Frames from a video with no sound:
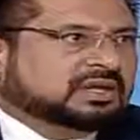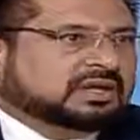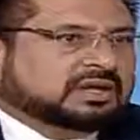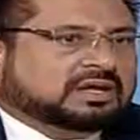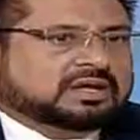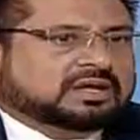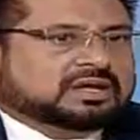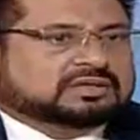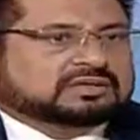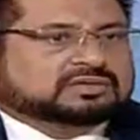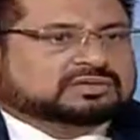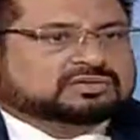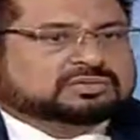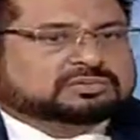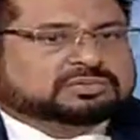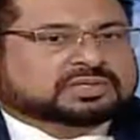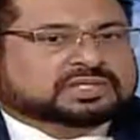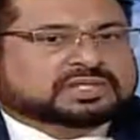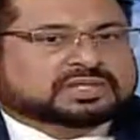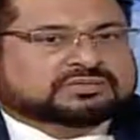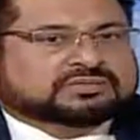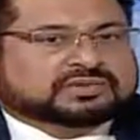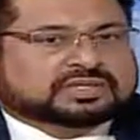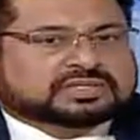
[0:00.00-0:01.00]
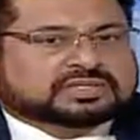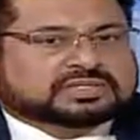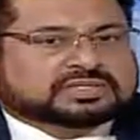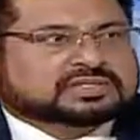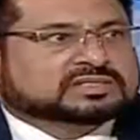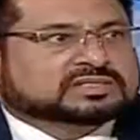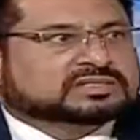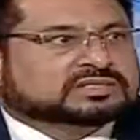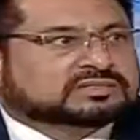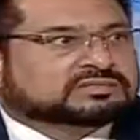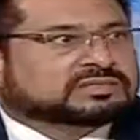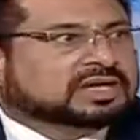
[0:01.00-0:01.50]
and you believe on a
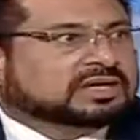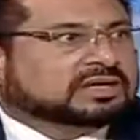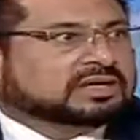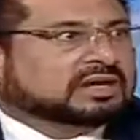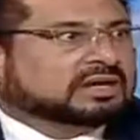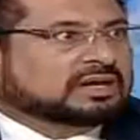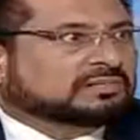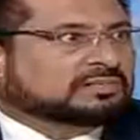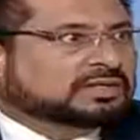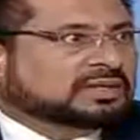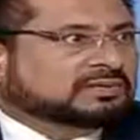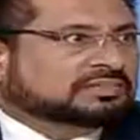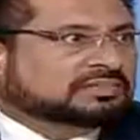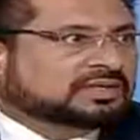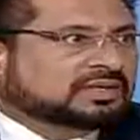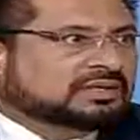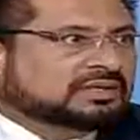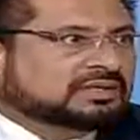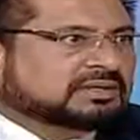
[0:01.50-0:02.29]
system, not on a people.